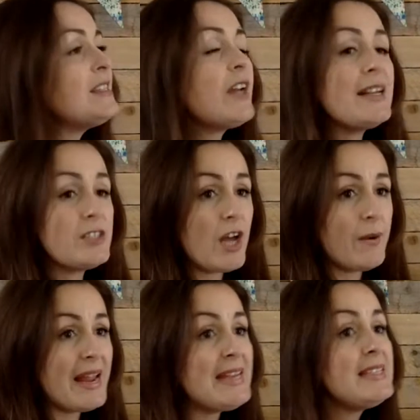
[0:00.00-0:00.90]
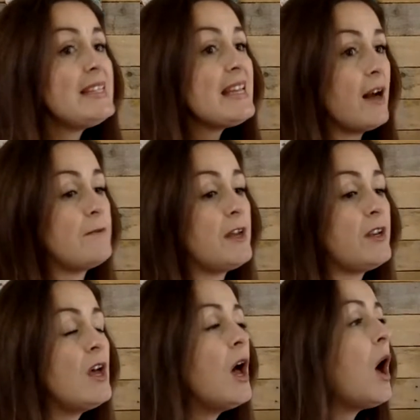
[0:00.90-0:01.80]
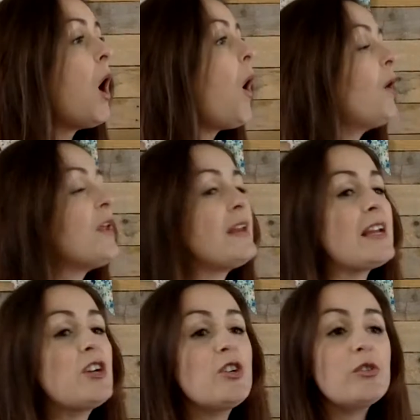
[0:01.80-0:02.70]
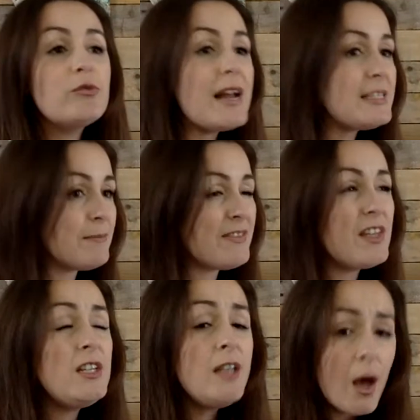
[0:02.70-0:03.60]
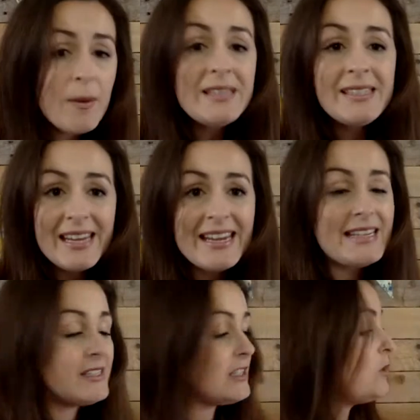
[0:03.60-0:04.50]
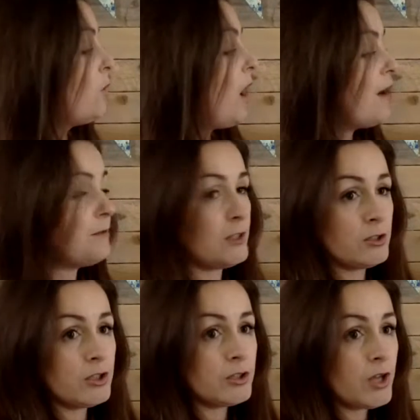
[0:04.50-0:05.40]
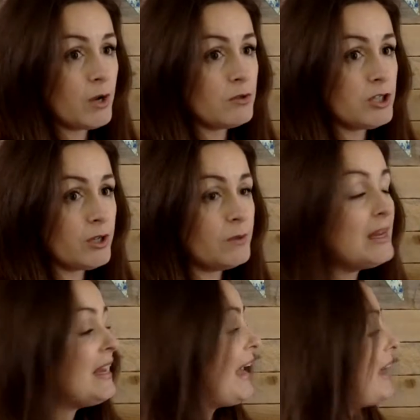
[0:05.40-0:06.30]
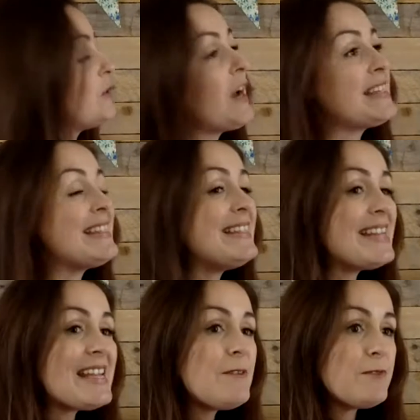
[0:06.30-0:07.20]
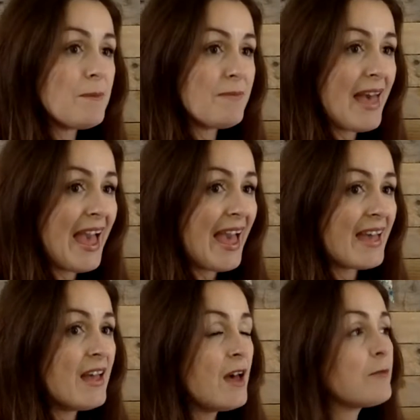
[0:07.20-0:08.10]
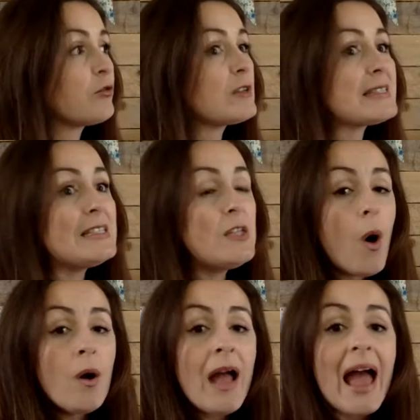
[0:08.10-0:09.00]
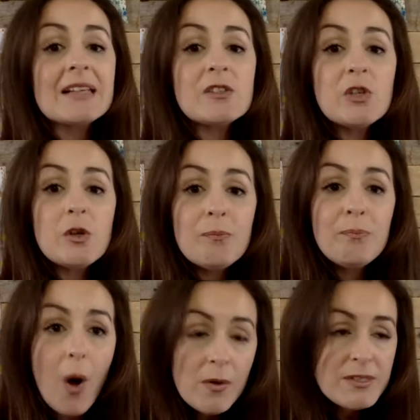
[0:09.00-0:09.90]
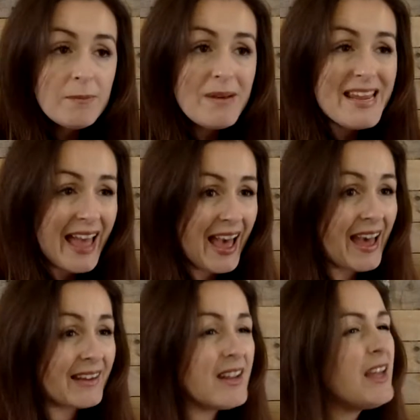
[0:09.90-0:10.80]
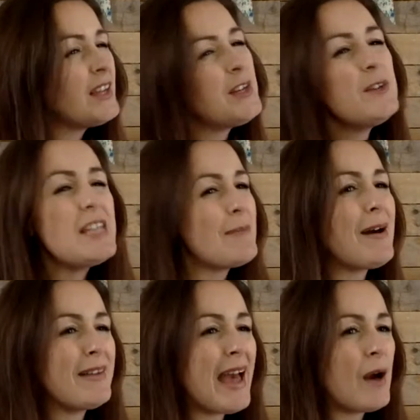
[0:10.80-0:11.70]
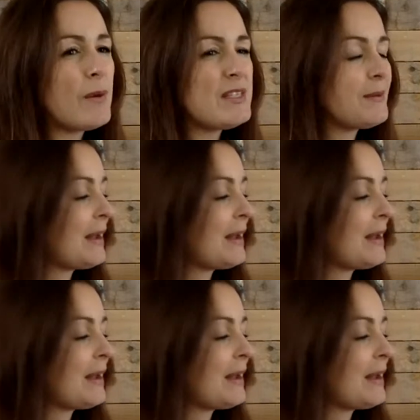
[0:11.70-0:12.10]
are going to go into the oven on the lowest heat your oven can go to, and you're going to leave them there for as long as you possibly can, usually about an hour to an